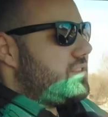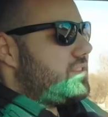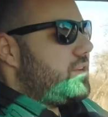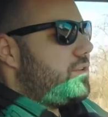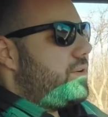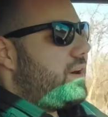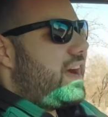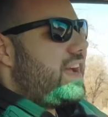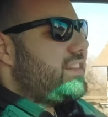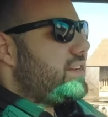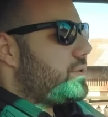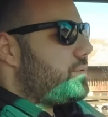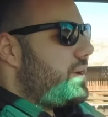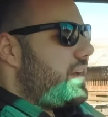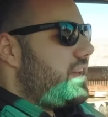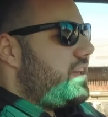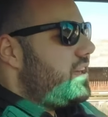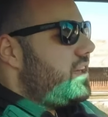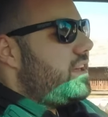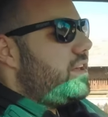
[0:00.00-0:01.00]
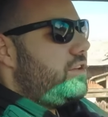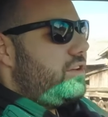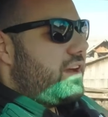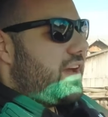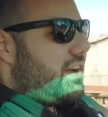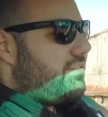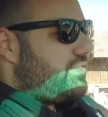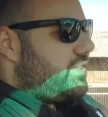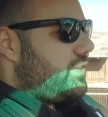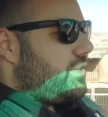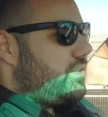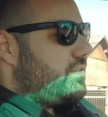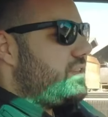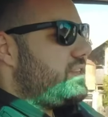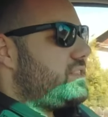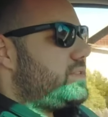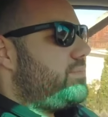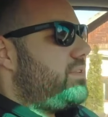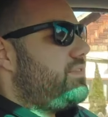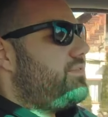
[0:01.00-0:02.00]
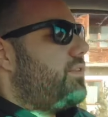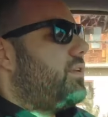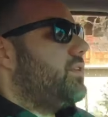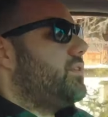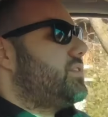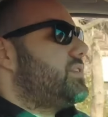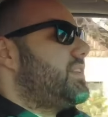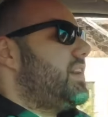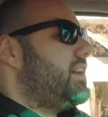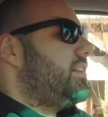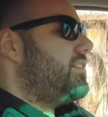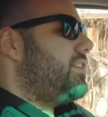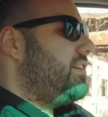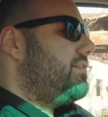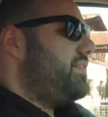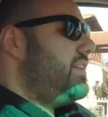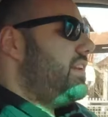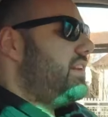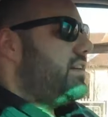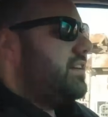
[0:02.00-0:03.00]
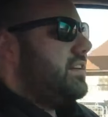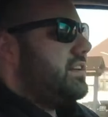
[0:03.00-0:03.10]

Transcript: So either way, you have to do this before you start drifting.